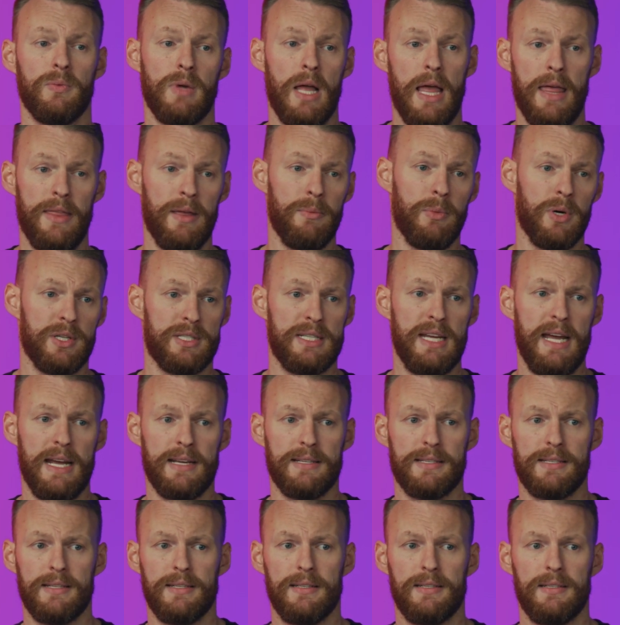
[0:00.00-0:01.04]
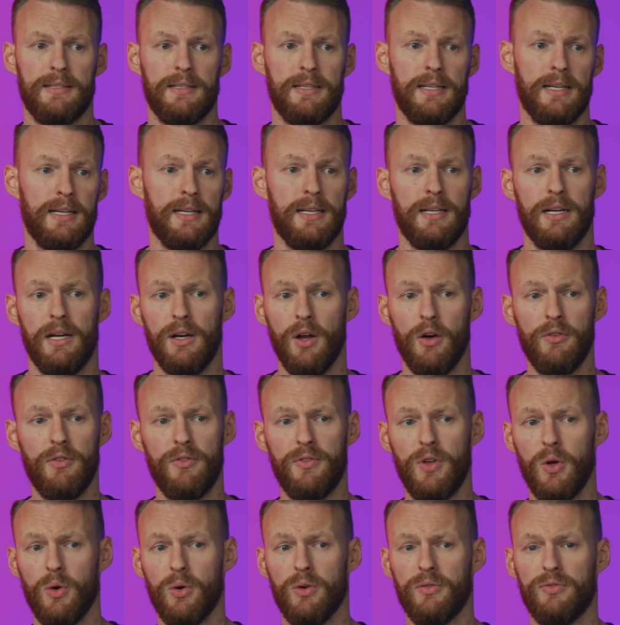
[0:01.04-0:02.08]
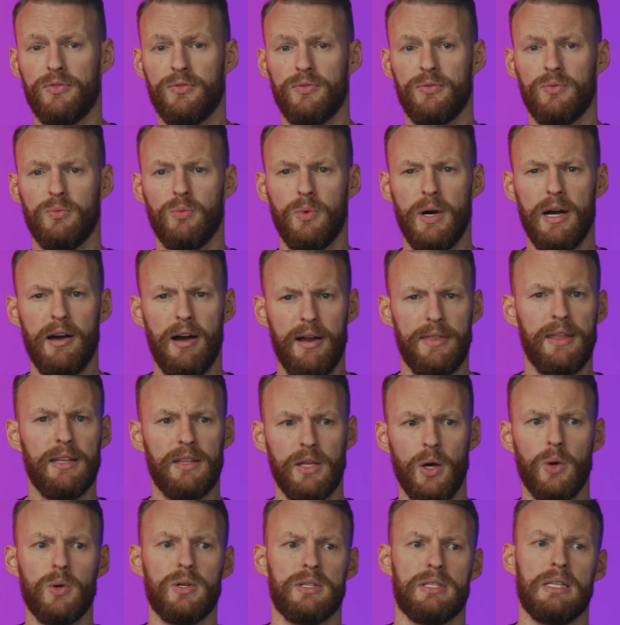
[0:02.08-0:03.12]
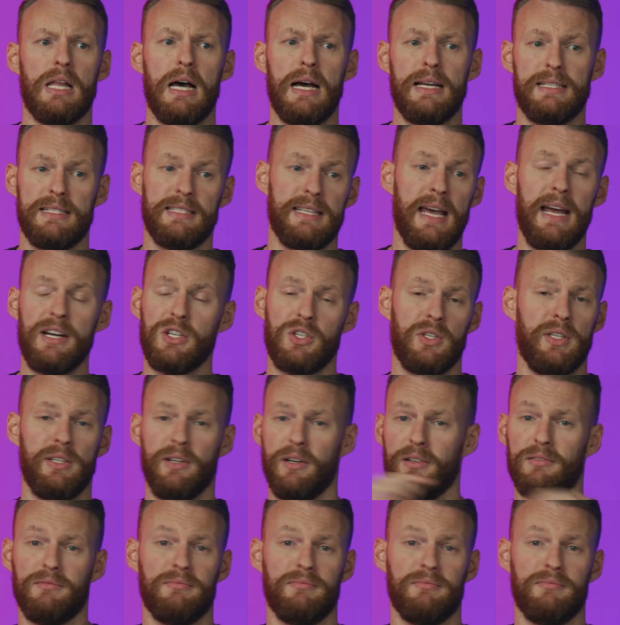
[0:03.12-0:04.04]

And then what's next? An overview of where I think the onus lies is actually